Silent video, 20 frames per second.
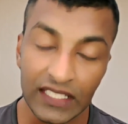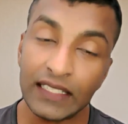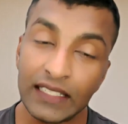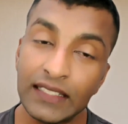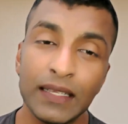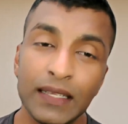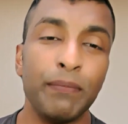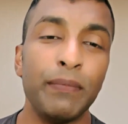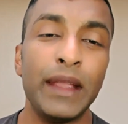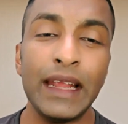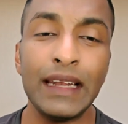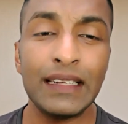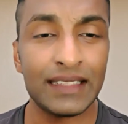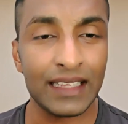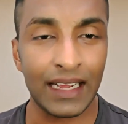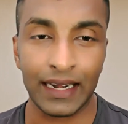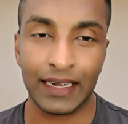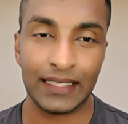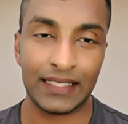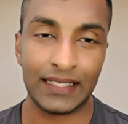See,
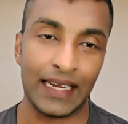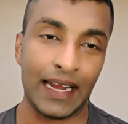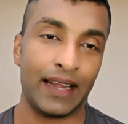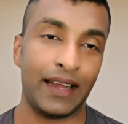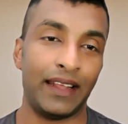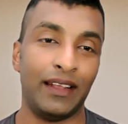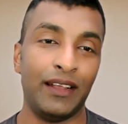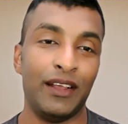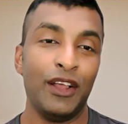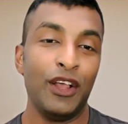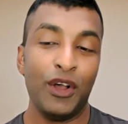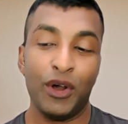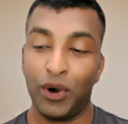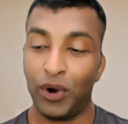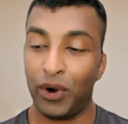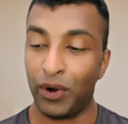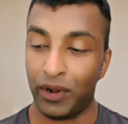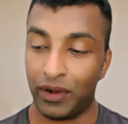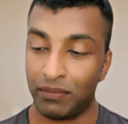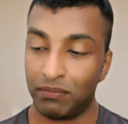Mead's understanding
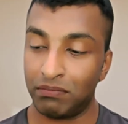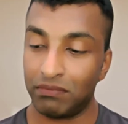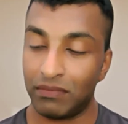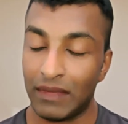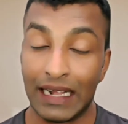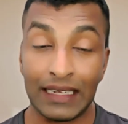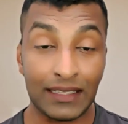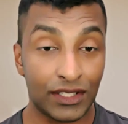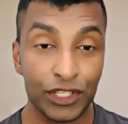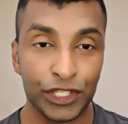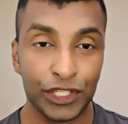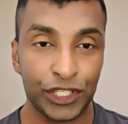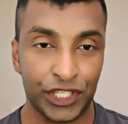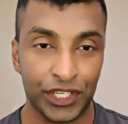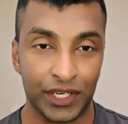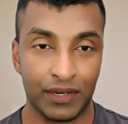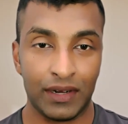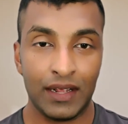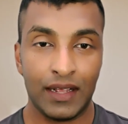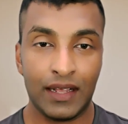or
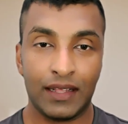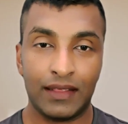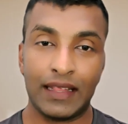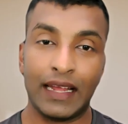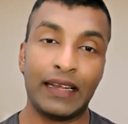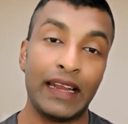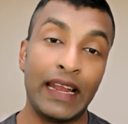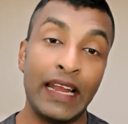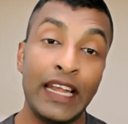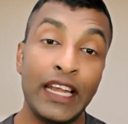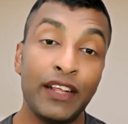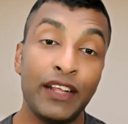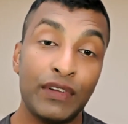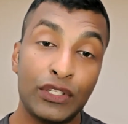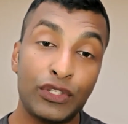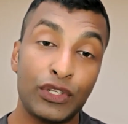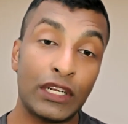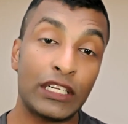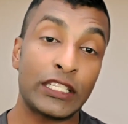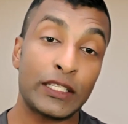assertion that
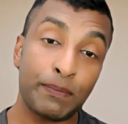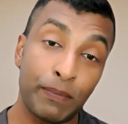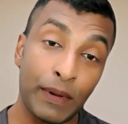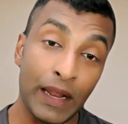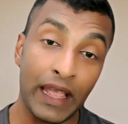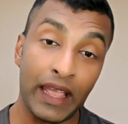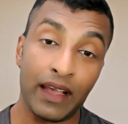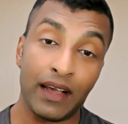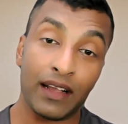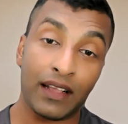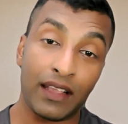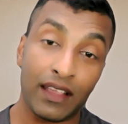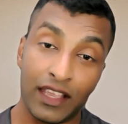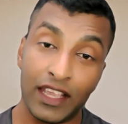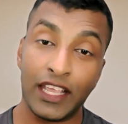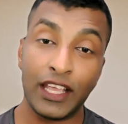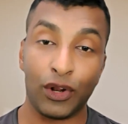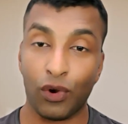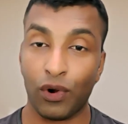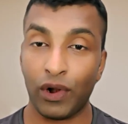individuals play a
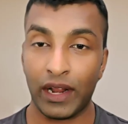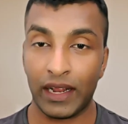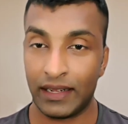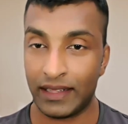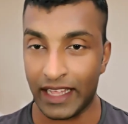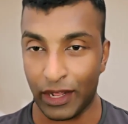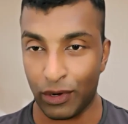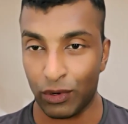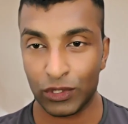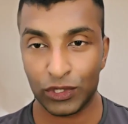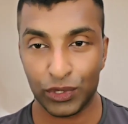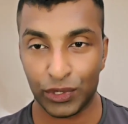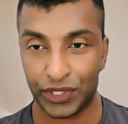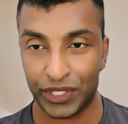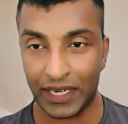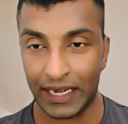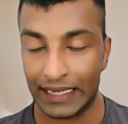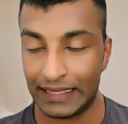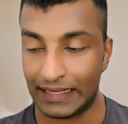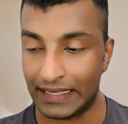key role in their own
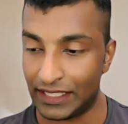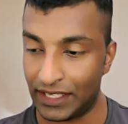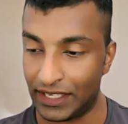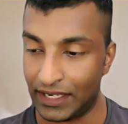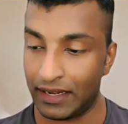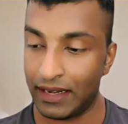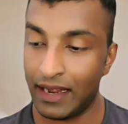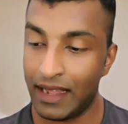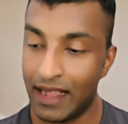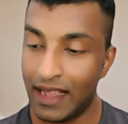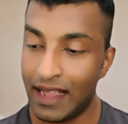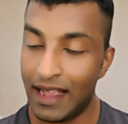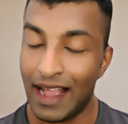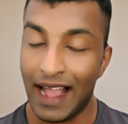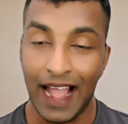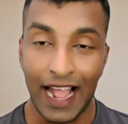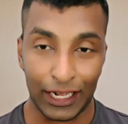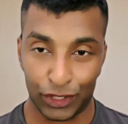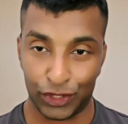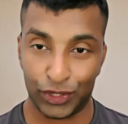socialization
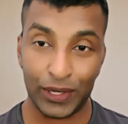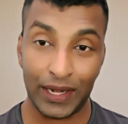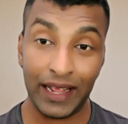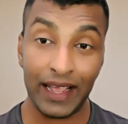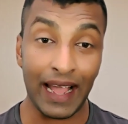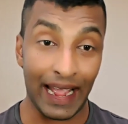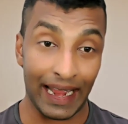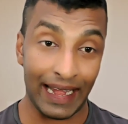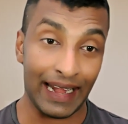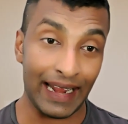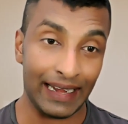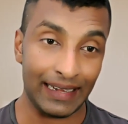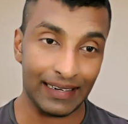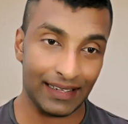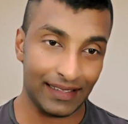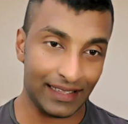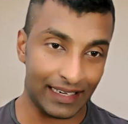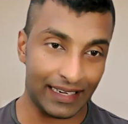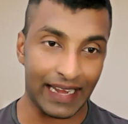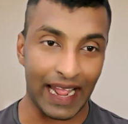actually
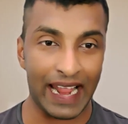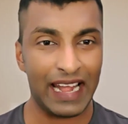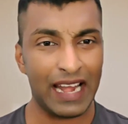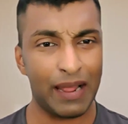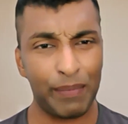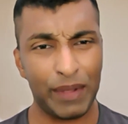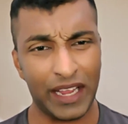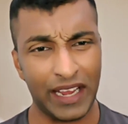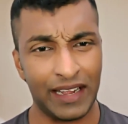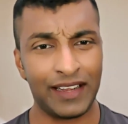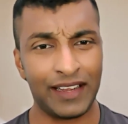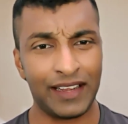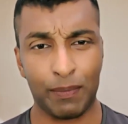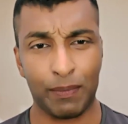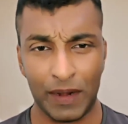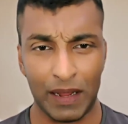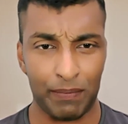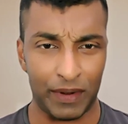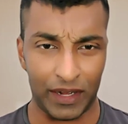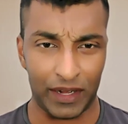highlight the dynamic
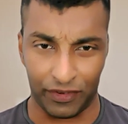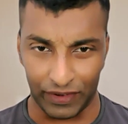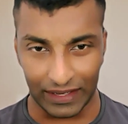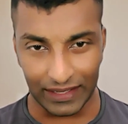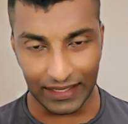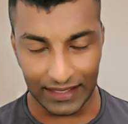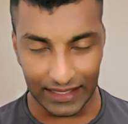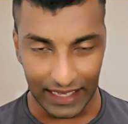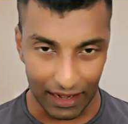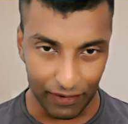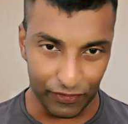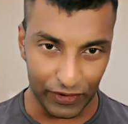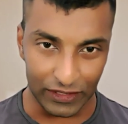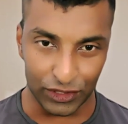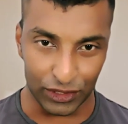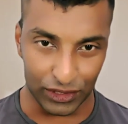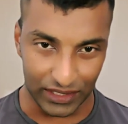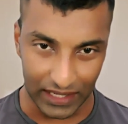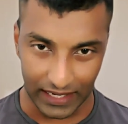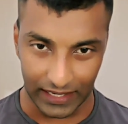interplay between the self and
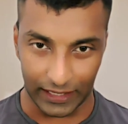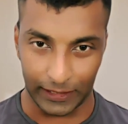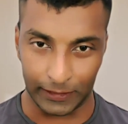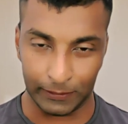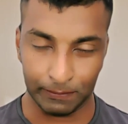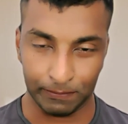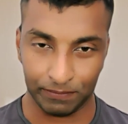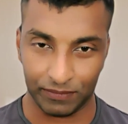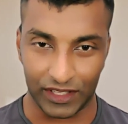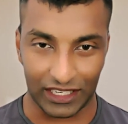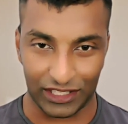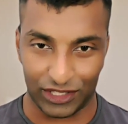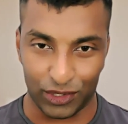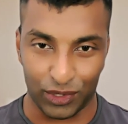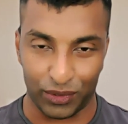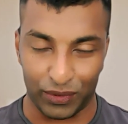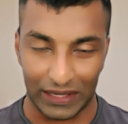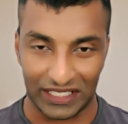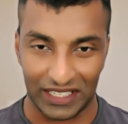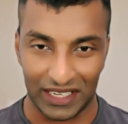society. There is
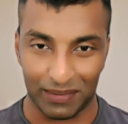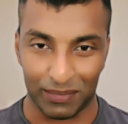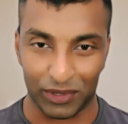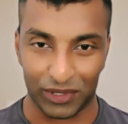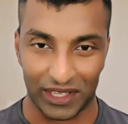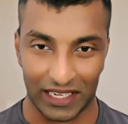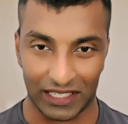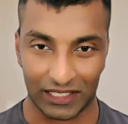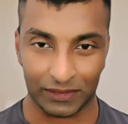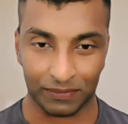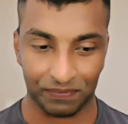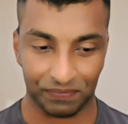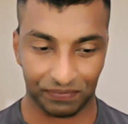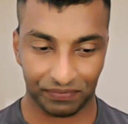no question about that.